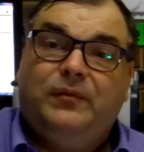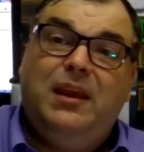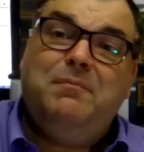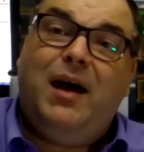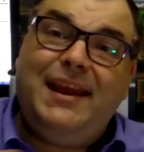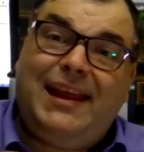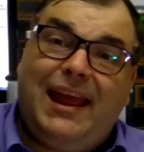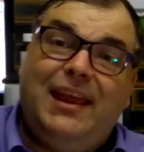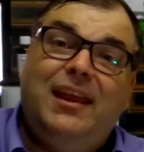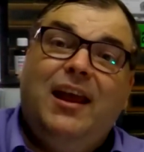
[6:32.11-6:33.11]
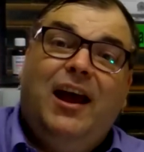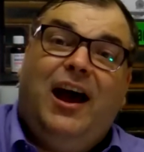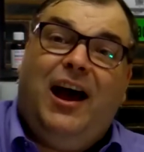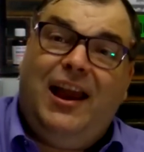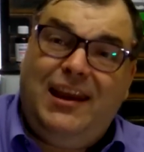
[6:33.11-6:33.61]
In my day,
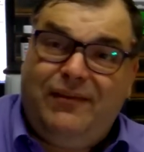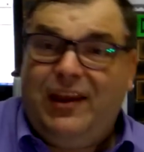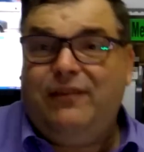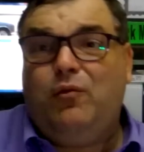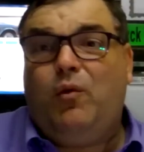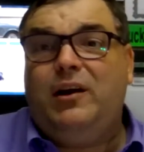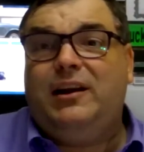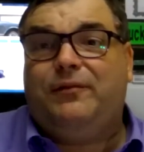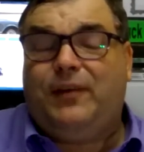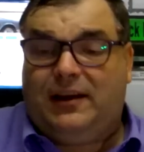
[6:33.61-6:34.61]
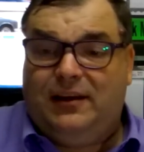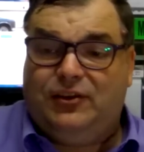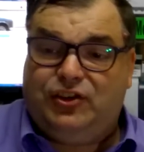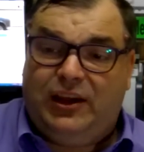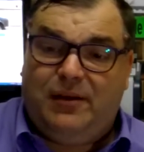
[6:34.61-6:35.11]
I never even wanted a fucking
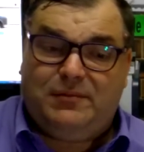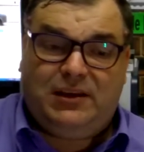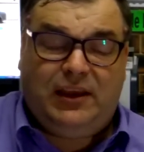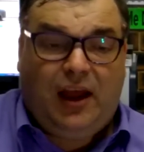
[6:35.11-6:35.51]
GMT.